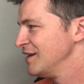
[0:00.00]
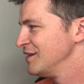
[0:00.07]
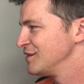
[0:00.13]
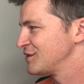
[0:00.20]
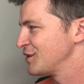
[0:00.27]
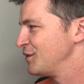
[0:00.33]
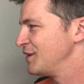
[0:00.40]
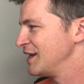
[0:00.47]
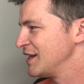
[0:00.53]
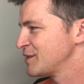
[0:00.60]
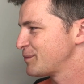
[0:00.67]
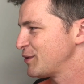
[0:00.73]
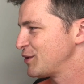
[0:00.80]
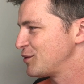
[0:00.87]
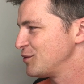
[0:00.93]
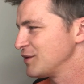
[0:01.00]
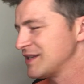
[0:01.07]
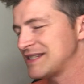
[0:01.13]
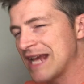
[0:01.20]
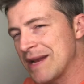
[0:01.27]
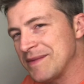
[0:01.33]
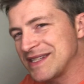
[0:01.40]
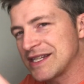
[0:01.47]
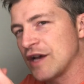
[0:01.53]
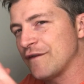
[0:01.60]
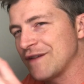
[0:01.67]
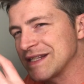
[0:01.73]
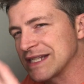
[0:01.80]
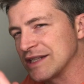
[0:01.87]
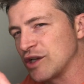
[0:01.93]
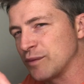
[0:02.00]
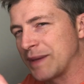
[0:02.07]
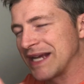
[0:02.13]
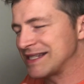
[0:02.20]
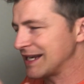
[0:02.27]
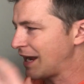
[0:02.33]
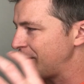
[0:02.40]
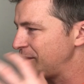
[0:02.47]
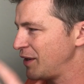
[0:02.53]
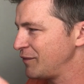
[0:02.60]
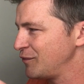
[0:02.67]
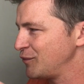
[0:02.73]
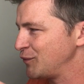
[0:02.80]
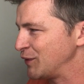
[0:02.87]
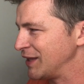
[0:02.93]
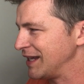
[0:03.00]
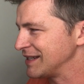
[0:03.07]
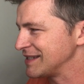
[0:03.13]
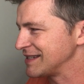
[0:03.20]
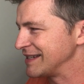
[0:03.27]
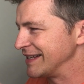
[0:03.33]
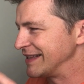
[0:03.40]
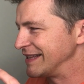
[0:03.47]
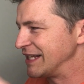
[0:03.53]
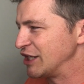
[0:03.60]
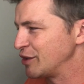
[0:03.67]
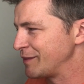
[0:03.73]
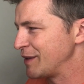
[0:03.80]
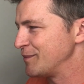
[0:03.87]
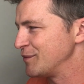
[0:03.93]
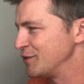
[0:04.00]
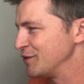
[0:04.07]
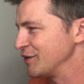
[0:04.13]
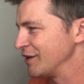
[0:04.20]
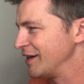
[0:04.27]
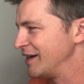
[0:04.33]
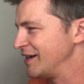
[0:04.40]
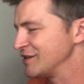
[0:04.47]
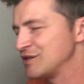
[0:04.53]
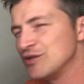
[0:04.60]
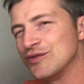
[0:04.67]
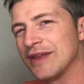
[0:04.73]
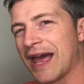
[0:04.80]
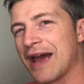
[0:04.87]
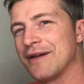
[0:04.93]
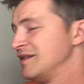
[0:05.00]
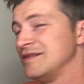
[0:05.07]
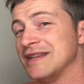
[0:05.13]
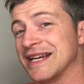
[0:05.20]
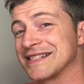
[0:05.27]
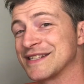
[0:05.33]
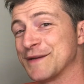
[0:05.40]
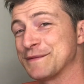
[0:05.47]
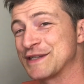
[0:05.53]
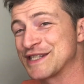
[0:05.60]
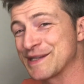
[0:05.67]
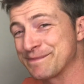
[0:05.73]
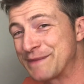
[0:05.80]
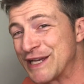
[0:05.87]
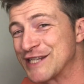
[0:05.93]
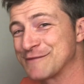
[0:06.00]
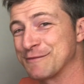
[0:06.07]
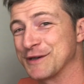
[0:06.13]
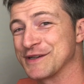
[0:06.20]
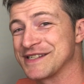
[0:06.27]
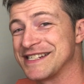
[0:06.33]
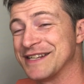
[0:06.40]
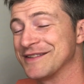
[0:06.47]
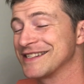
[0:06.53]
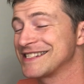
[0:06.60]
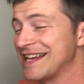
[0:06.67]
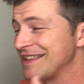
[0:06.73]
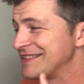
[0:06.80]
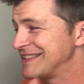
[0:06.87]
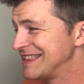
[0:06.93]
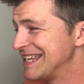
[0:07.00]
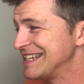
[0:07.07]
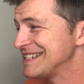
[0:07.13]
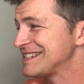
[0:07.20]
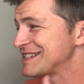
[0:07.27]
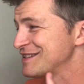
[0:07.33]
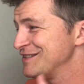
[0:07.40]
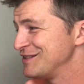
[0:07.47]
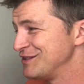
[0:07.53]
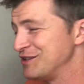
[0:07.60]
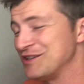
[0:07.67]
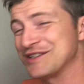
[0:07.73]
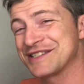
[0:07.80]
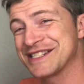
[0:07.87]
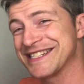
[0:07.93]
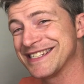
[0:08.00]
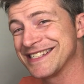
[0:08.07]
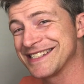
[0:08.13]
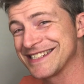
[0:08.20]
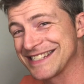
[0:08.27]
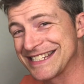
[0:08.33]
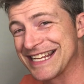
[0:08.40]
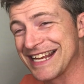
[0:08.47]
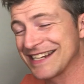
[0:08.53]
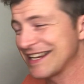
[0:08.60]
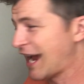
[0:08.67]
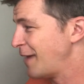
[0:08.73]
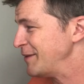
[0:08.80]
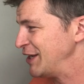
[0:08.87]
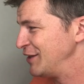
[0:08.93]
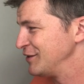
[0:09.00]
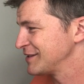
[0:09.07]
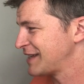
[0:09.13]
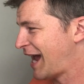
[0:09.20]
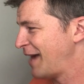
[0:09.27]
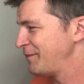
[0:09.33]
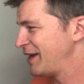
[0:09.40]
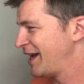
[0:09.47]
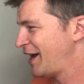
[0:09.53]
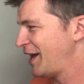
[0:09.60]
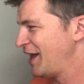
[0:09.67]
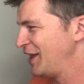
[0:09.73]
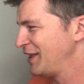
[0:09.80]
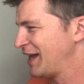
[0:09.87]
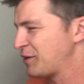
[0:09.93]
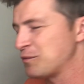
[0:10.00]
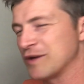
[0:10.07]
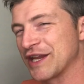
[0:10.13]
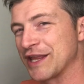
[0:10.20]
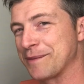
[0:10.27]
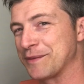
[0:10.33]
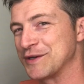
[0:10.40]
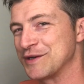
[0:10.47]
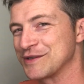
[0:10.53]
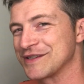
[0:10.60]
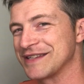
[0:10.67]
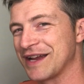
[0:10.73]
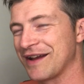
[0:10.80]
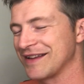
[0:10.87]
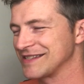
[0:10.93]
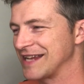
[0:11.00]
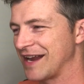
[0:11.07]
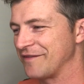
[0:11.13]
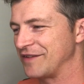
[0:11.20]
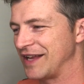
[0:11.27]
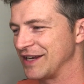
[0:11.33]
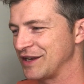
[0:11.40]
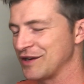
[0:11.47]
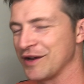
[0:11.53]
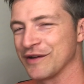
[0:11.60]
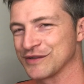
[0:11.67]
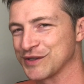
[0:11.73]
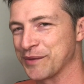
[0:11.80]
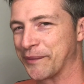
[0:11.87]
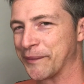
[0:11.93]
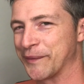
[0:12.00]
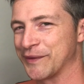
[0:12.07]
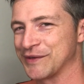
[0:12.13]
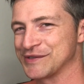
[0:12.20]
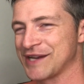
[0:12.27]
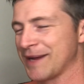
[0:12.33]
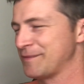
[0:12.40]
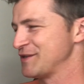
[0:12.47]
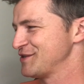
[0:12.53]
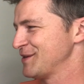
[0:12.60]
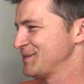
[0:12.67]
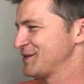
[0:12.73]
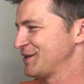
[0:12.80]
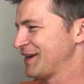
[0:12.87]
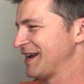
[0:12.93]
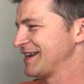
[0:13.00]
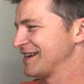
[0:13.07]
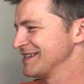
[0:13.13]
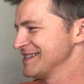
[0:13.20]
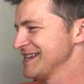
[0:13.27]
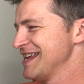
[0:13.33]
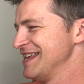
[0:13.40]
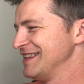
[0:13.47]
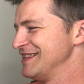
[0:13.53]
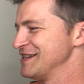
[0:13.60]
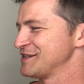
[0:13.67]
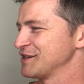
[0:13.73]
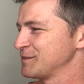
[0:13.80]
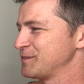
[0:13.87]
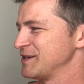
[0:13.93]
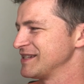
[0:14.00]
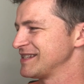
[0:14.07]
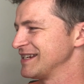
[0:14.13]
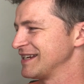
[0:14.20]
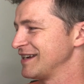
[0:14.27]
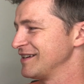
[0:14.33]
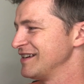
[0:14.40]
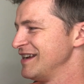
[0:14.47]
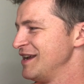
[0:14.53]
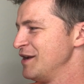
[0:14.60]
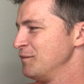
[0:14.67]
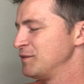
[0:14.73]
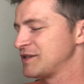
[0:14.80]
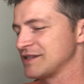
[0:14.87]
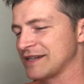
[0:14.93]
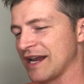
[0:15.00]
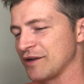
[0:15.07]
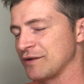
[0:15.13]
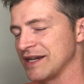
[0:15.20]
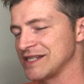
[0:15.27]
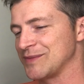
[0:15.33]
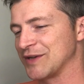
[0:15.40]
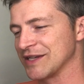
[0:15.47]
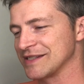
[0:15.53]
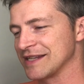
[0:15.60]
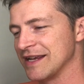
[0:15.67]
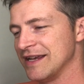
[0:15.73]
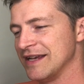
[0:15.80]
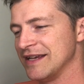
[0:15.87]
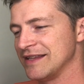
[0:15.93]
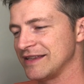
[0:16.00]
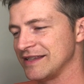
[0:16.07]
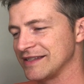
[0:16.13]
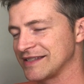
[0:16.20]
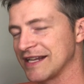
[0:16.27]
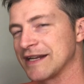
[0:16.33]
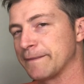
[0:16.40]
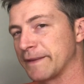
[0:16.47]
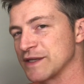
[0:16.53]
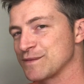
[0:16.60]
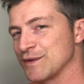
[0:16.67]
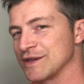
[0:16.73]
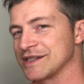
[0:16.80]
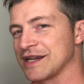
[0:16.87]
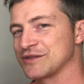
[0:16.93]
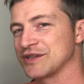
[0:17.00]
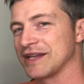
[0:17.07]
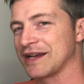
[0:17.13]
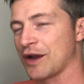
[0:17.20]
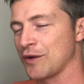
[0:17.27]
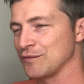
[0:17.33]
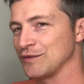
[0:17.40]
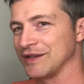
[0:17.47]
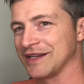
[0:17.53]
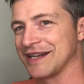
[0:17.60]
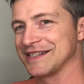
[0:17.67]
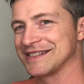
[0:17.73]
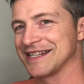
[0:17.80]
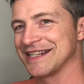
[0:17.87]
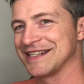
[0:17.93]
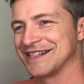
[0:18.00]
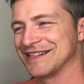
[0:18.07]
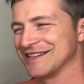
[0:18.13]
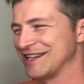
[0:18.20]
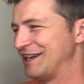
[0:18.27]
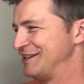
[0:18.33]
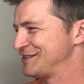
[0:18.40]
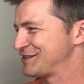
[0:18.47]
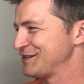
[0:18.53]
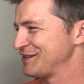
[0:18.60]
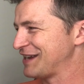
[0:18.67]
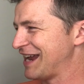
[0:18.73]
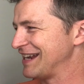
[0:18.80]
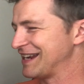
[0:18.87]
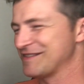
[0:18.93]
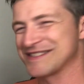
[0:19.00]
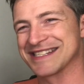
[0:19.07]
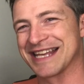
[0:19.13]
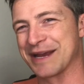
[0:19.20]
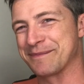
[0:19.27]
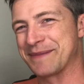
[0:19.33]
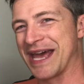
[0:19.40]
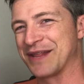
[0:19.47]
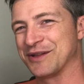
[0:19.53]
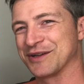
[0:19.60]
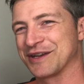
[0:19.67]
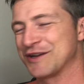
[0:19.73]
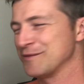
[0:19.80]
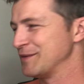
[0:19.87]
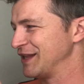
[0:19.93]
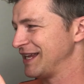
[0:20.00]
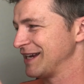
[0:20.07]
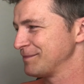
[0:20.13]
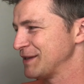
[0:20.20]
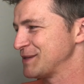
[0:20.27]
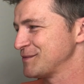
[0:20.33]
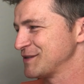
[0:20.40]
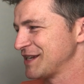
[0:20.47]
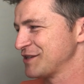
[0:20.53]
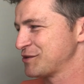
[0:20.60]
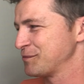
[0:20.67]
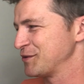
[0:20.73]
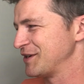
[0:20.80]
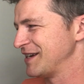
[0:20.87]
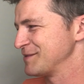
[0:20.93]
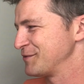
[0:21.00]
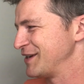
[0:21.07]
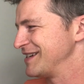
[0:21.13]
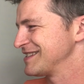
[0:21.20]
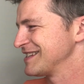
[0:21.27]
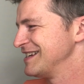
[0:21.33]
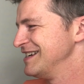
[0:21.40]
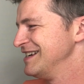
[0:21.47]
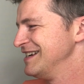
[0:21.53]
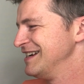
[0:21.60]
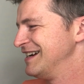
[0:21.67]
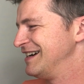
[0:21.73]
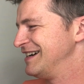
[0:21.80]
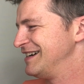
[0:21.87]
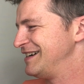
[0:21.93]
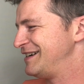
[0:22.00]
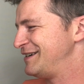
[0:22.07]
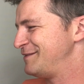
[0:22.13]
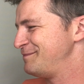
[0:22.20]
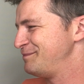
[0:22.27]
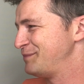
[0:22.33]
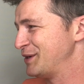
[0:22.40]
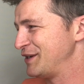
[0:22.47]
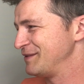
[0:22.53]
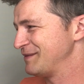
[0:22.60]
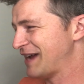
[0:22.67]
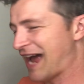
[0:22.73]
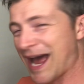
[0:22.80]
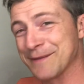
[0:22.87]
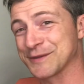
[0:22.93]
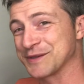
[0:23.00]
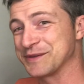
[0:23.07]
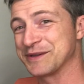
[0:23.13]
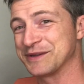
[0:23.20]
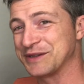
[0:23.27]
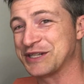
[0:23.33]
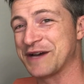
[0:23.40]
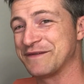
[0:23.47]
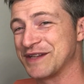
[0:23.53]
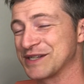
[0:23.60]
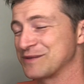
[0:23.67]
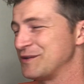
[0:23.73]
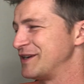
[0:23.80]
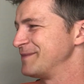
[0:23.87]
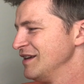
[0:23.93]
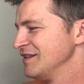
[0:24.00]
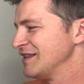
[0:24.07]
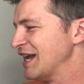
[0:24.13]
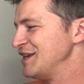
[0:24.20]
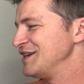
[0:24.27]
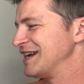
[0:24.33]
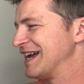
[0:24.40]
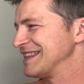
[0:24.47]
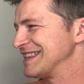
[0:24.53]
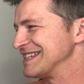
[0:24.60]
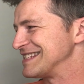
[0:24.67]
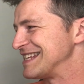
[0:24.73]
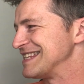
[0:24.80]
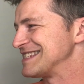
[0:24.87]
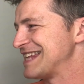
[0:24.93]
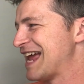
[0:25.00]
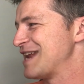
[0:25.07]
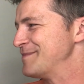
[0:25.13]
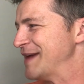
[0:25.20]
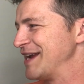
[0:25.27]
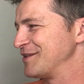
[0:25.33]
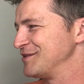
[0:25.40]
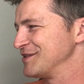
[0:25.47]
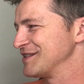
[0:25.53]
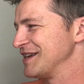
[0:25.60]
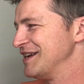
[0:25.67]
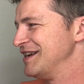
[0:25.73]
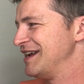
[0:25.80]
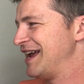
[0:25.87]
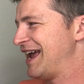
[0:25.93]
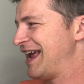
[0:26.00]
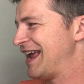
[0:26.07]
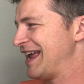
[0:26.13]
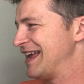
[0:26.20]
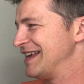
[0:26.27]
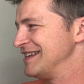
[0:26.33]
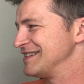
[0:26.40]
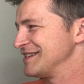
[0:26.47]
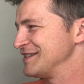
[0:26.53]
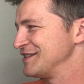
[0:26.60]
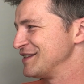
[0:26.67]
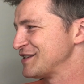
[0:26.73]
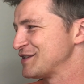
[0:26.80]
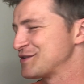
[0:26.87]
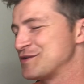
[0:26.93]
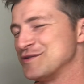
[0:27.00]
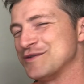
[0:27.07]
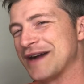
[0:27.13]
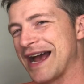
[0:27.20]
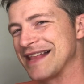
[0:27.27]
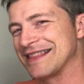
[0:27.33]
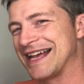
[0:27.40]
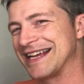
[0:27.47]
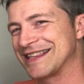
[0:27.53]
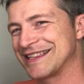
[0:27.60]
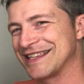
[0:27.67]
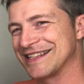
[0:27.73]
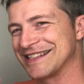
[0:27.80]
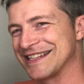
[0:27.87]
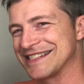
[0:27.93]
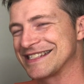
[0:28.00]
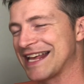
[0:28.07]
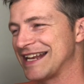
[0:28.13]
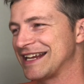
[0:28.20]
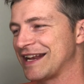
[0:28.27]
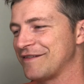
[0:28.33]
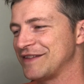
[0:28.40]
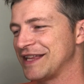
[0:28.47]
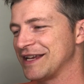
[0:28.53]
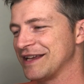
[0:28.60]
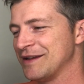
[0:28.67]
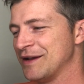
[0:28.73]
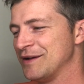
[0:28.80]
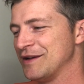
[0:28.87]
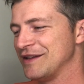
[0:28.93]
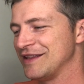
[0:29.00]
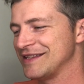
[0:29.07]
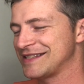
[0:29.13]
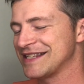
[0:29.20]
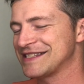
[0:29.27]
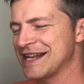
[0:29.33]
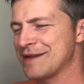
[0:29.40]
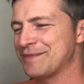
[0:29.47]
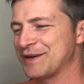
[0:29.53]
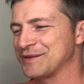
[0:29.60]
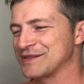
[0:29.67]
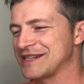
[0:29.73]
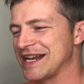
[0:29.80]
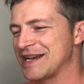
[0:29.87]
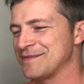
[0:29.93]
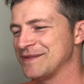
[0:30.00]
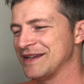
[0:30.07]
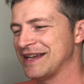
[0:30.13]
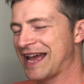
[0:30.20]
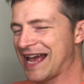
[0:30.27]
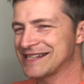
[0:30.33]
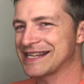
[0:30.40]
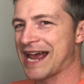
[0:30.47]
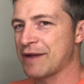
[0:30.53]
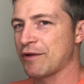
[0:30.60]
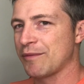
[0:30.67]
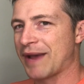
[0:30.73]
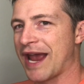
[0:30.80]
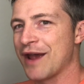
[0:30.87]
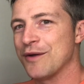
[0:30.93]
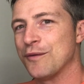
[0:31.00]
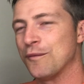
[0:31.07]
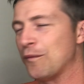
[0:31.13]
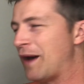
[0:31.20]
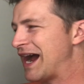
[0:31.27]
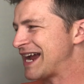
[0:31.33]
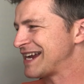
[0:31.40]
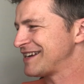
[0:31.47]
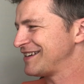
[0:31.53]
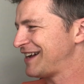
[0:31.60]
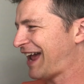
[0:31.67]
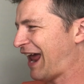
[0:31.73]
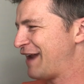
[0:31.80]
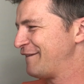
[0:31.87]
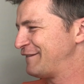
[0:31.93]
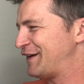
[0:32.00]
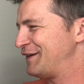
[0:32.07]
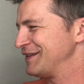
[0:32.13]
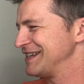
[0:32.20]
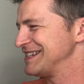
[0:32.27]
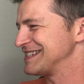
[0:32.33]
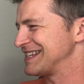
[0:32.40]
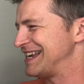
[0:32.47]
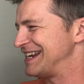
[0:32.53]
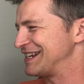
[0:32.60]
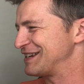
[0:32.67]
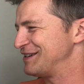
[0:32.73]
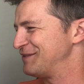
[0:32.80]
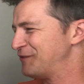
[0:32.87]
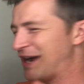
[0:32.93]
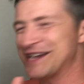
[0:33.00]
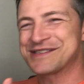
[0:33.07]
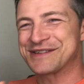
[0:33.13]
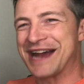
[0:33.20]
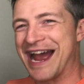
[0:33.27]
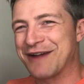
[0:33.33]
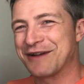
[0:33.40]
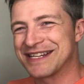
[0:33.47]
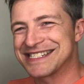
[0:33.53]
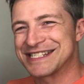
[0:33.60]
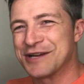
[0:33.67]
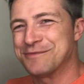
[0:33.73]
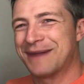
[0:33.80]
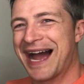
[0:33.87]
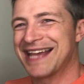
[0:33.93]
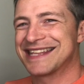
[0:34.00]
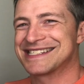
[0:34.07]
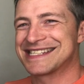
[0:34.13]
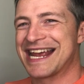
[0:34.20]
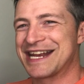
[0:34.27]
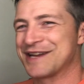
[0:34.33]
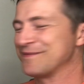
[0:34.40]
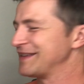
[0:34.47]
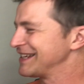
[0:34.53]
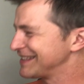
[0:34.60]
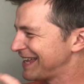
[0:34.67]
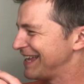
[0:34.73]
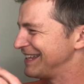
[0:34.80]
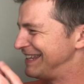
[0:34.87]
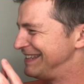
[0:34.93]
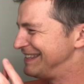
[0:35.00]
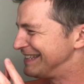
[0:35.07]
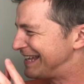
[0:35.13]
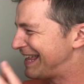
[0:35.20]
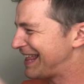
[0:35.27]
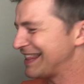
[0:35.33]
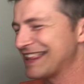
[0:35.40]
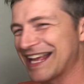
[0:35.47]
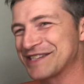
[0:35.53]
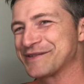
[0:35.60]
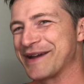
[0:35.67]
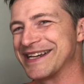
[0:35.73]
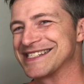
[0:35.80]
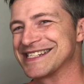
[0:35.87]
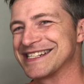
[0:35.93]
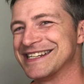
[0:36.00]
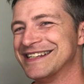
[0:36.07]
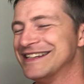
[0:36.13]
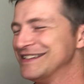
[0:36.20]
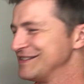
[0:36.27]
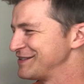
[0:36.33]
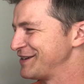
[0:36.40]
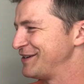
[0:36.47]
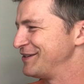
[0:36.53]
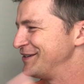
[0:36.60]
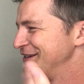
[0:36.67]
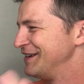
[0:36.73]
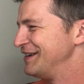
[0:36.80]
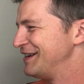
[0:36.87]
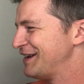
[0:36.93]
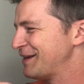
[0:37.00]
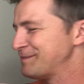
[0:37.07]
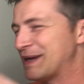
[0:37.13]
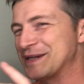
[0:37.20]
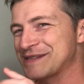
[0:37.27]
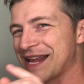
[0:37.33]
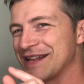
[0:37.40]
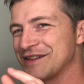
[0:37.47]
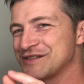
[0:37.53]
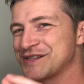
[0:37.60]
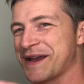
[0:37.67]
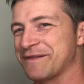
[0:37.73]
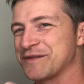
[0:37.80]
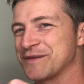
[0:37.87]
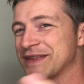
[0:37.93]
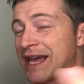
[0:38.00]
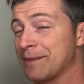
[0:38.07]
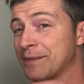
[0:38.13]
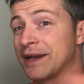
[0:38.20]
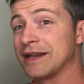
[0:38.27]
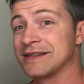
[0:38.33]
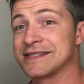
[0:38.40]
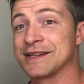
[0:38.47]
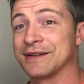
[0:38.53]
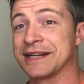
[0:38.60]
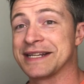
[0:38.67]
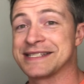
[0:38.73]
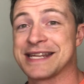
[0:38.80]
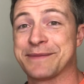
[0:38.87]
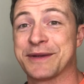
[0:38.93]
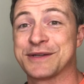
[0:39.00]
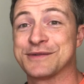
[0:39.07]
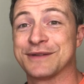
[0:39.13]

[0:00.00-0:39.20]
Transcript: So it is pretty cool. The stadium itself is a little basic. I maybe would like to see a little bit more to that. Next up is the Pittsburgh Steelers. Now this looks sick. I mean, it looks, like what are they producing there outside of like, you know, Super Bowl championships, okay? Because this looks pretty sick here, which is kind of crazy because the city of Pittsburgh is actually like a really nice city. So it kind of gives it like a bad look here, but like Pittsburgh's actually a pretty nice place. But absolutely love this one. Then you got the Cincinnati Bengals. And this is cool. I like the setting and everything. And the Cincinnati Bengals Stadium has a highway by it. Why, out of all these, like, why is there a highway still by the stadium? Like that's crazy. So Bengals got a little shafted with that, but it's still a nice stadium.